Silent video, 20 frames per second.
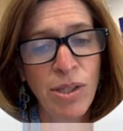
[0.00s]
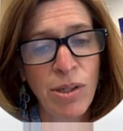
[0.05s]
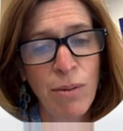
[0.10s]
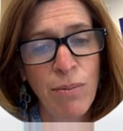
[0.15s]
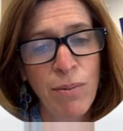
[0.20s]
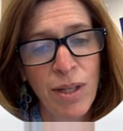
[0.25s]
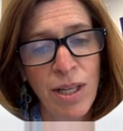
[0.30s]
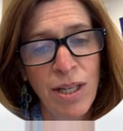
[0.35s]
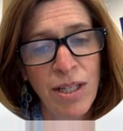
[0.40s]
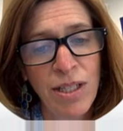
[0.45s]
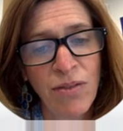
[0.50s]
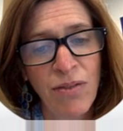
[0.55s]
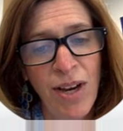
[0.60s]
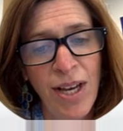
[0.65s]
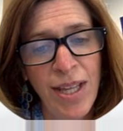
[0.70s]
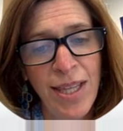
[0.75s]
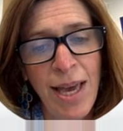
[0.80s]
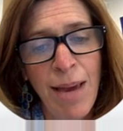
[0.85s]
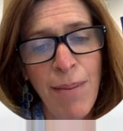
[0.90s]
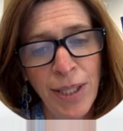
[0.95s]
So I'm going to
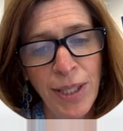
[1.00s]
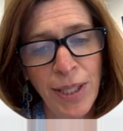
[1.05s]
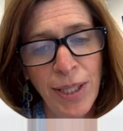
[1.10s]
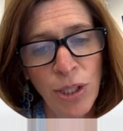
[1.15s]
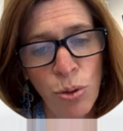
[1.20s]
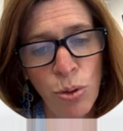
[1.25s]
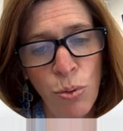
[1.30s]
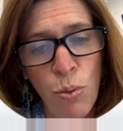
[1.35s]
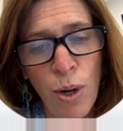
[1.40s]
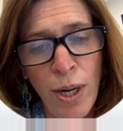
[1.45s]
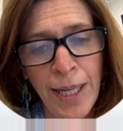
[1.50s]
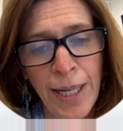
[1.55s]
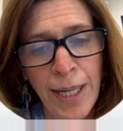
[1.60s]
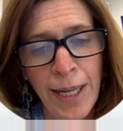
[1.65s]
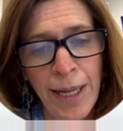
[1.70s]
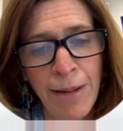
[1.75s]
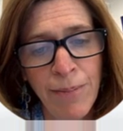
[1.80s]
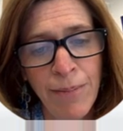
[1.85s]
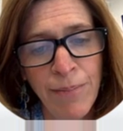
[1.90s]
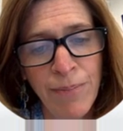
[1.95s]
divide that by
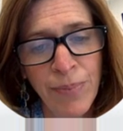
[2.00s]
20.